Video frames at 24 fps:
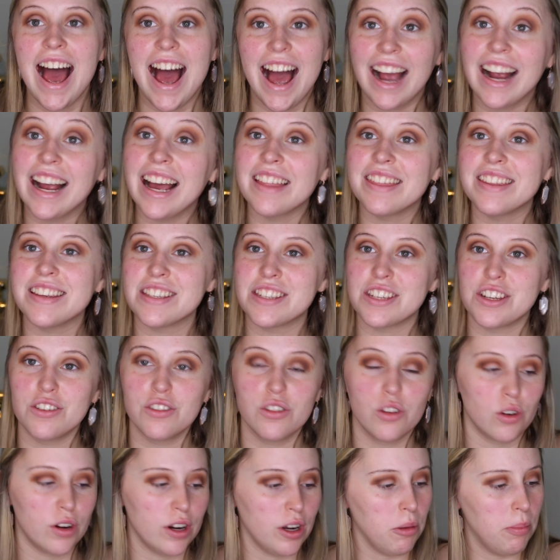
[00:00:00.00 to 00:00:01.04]
I got these new
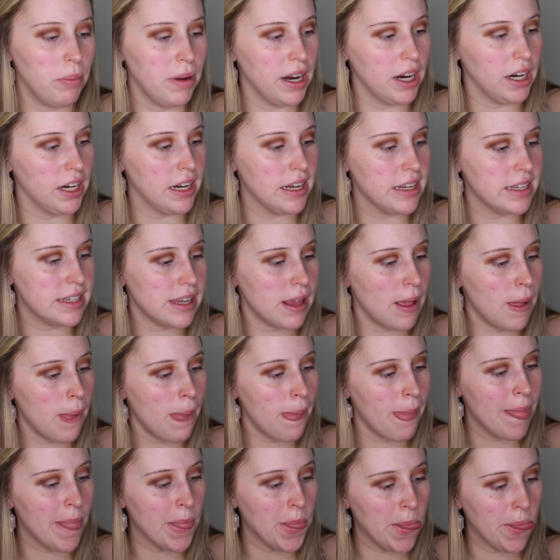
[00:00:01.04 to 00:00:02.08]
L'Oreal Paris
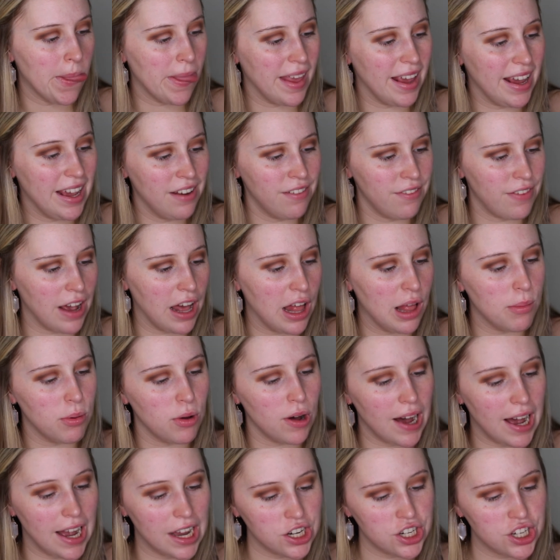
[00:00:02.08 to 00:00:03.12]
Infallible
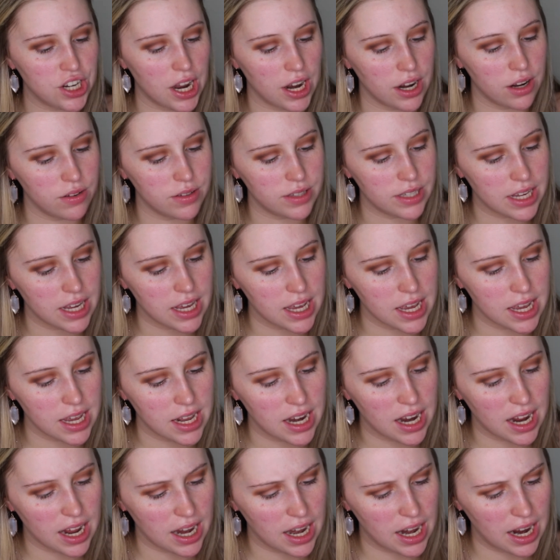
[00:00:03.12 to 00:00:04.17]
eyeshadows
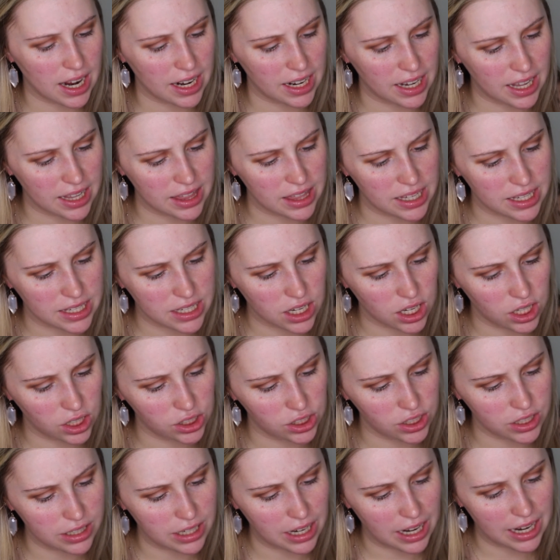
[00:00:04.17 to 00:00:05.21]
in, and I got this
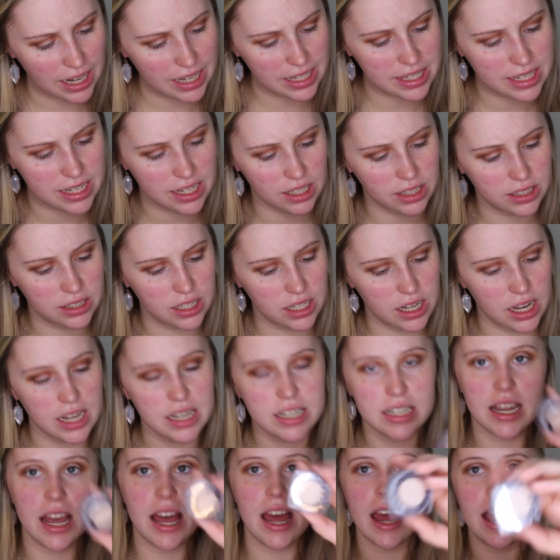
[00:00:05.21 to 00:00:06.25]
color in Iced
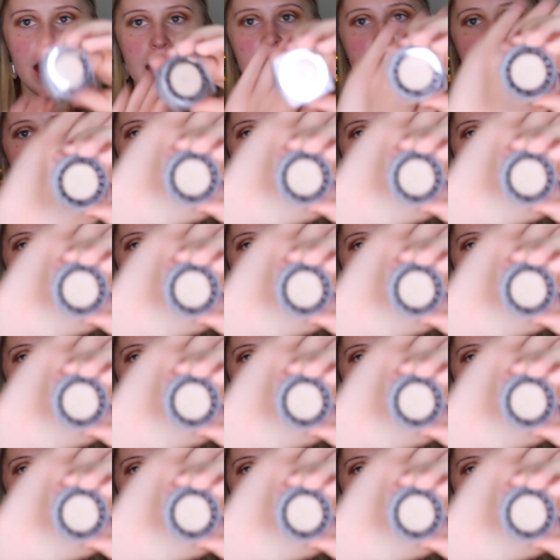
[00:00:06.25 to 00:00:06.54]
Latte,